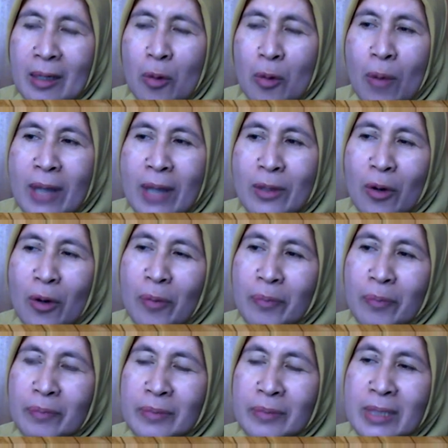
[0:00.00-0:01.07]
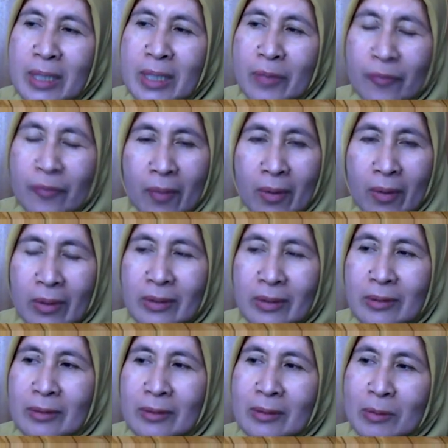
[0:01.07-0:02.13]
One of the efforts
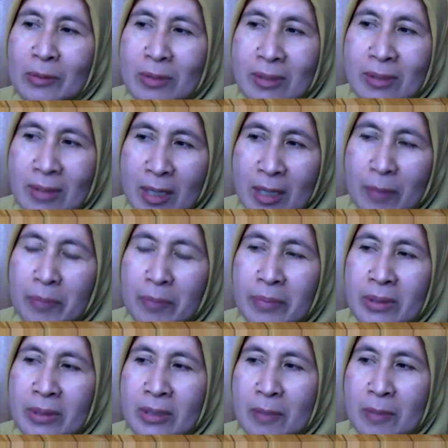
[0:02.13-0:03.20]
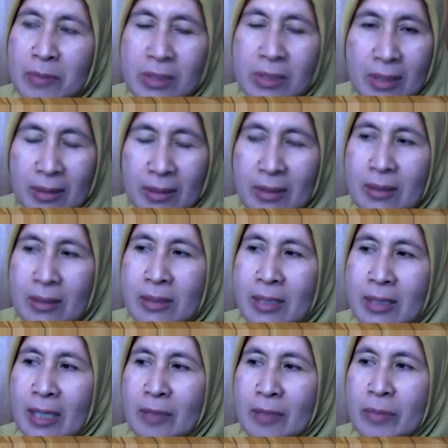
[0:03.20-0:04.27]
to shape perceptions
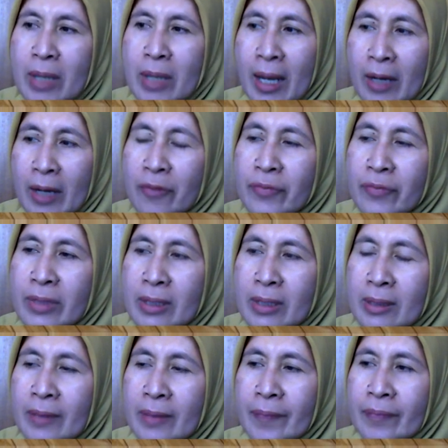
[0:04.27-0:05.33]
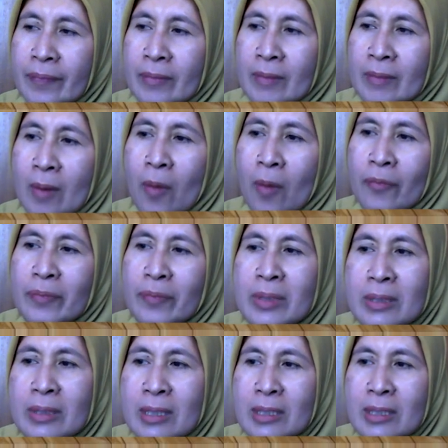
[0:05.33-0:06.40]
and behavior of
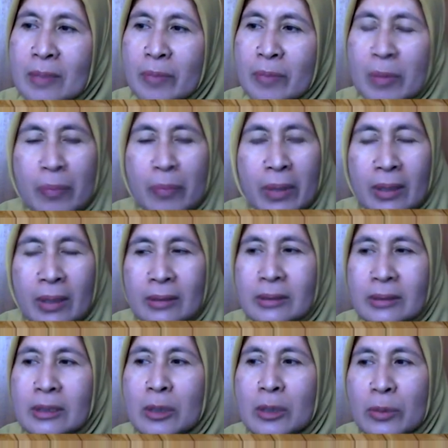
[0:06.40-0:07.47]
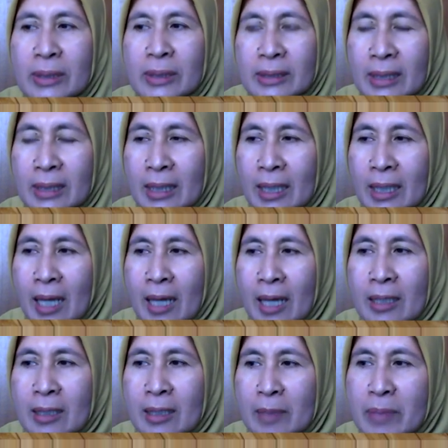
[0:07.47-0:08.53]
business people toward
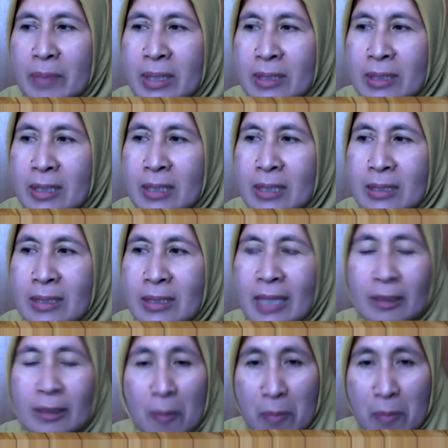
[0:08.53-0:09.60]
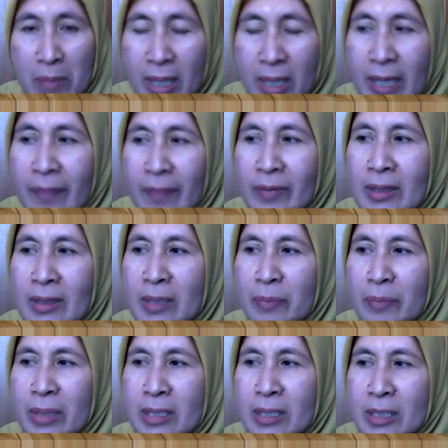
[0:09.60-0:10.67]
business that meet the
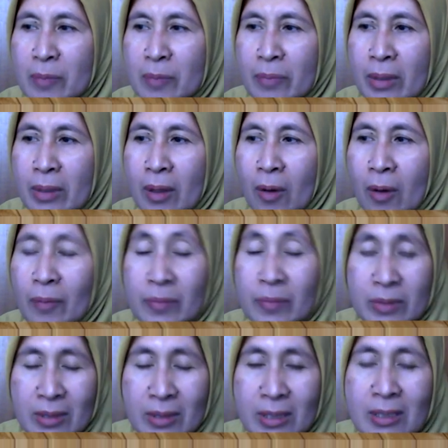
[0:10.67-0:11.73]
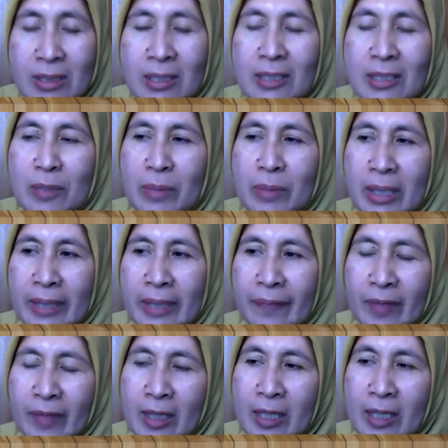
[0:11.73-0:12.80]
principle of
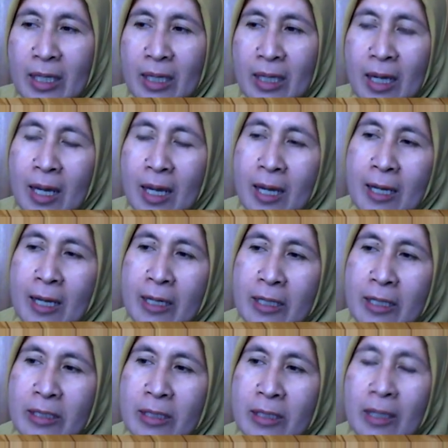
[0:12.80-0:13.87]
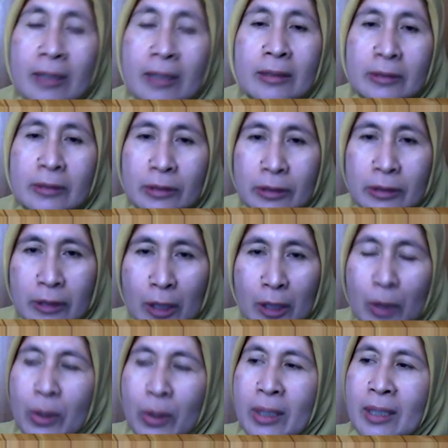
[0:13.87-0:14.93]
sustainability is
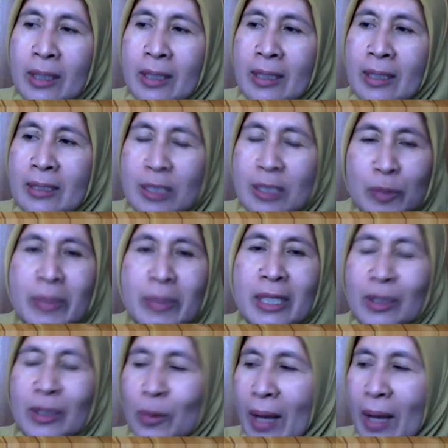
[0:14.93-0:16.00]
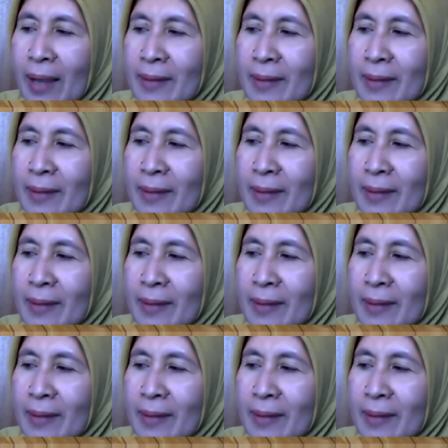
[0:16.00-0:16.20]
through spiritual.